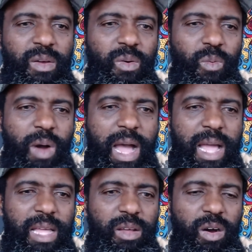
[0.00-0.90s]

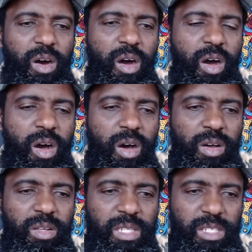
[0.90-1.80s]
why
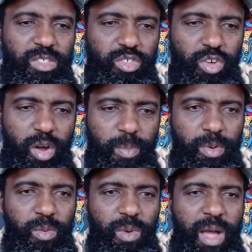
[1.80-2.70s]
all the
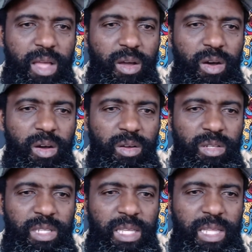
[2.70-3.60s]
trouble, why all
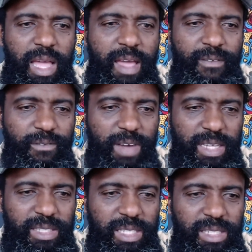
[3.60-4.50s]
the
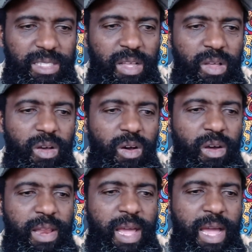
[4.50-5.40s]
emphasis
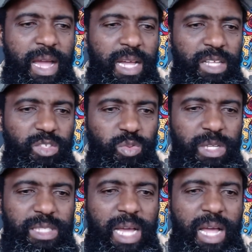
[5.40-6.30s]
on
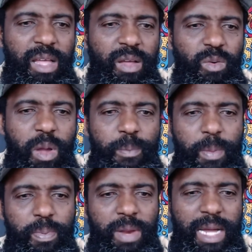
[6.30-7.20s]
Twitter when
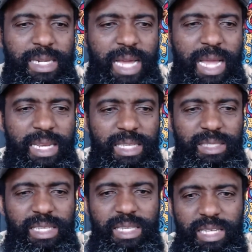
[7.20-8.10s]
people are dying?
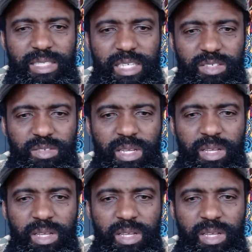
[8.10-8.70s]
Is it necessary?